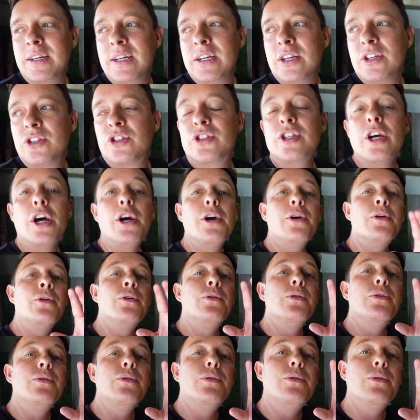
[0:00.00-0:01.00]

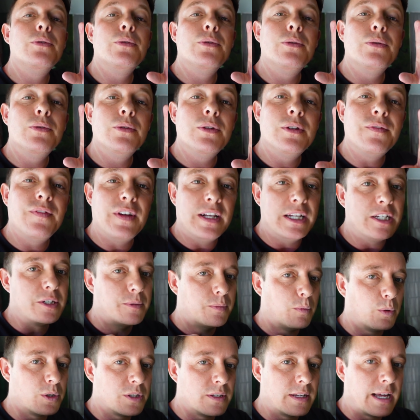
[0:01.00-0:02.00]
So the village
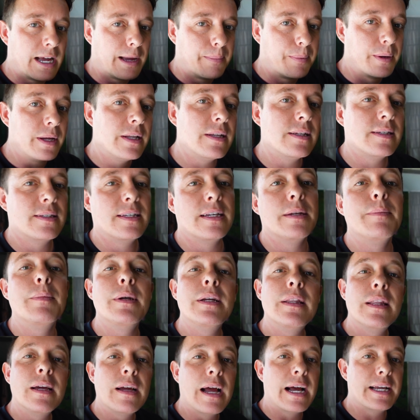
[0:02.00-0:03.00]
wasn't happy to see me.
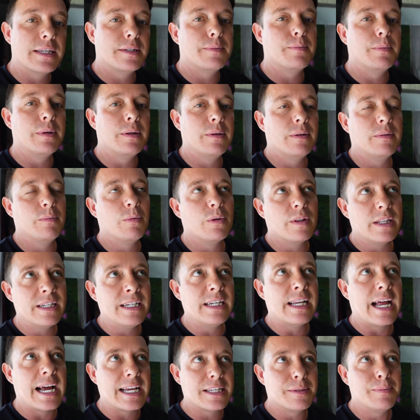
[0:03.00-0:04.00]
They asked me, well, they
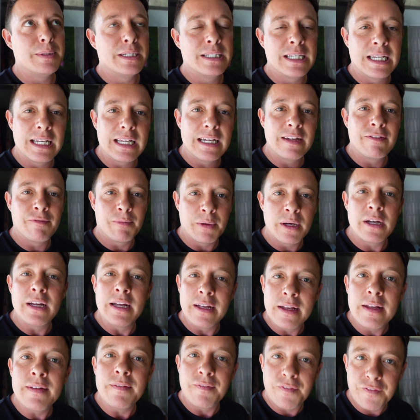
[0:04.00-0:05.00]
didn't ask me to leave, but
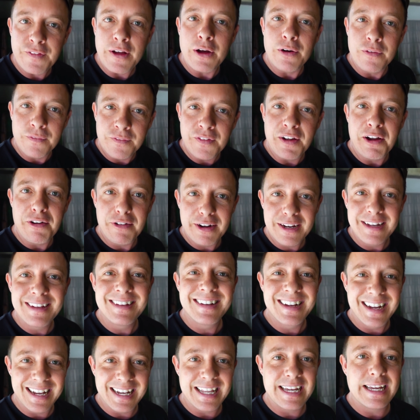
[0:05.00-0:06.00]
it felt very
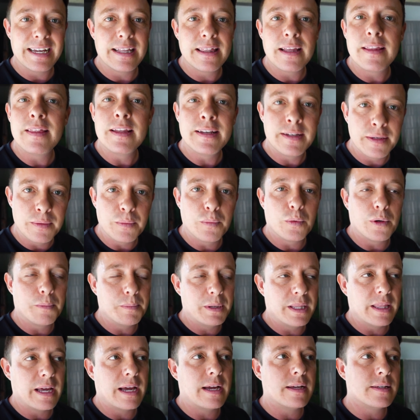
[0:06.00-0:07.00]
clear that they didn't want
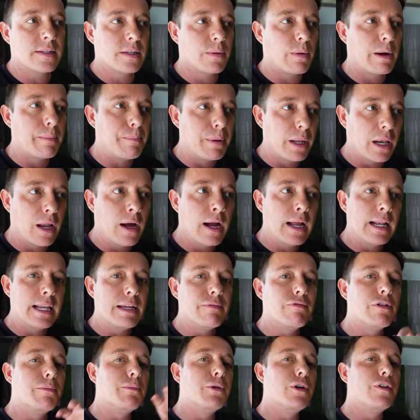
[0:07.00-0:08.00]
me there. So I politely
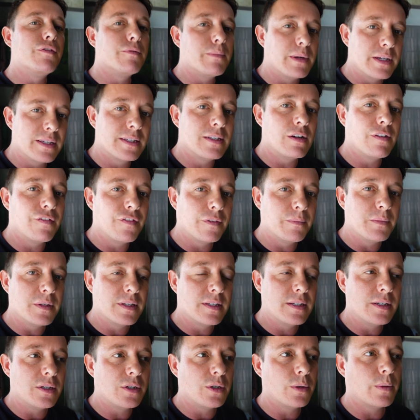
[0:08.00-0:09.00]
removed myself from the
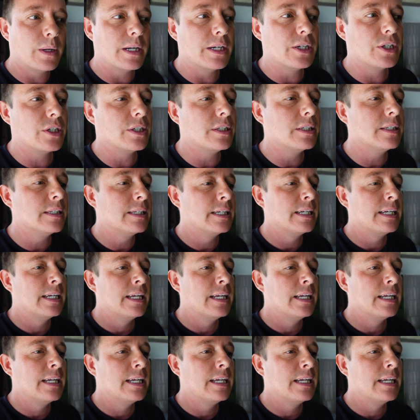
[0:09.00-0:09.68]
situation.